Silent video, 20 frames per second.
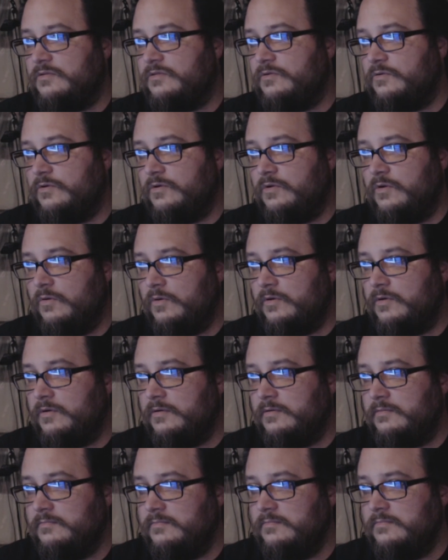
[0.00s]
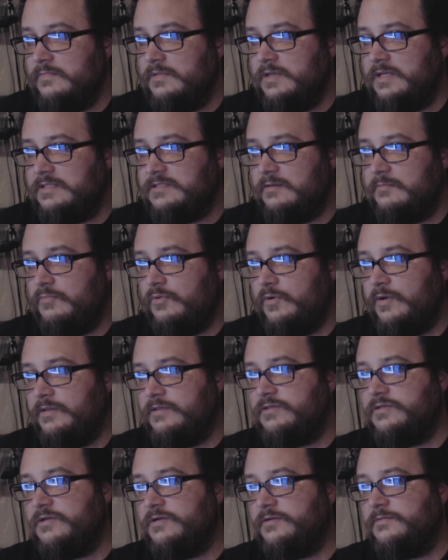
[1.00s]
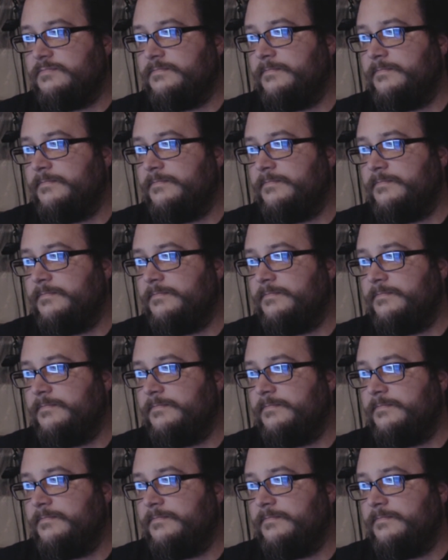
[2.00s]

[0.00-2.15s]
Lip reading: 3rd quarter at some point this year.